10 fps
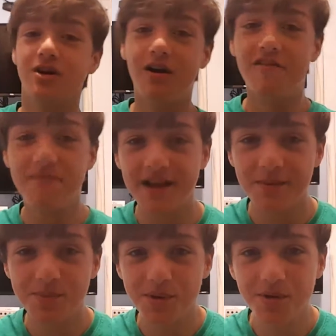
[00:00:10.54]
show off my
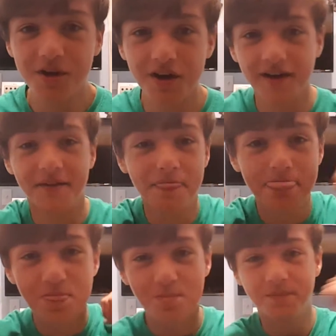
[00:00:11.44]
computer.
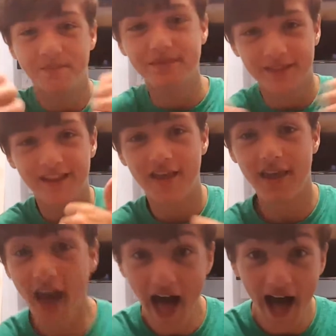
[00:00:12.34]

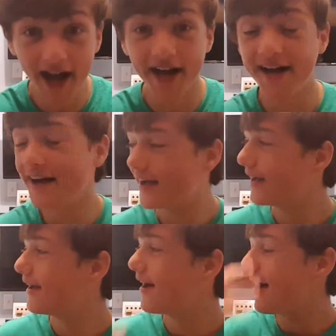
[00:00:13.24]
Yeah,
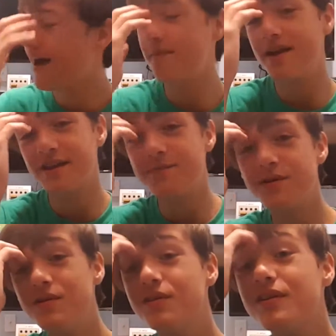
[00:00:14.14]
uh, my
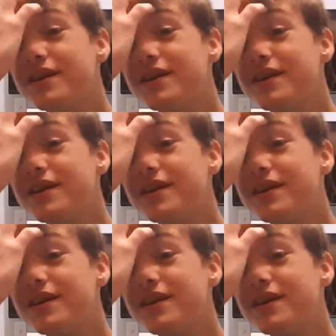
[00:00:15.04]
computer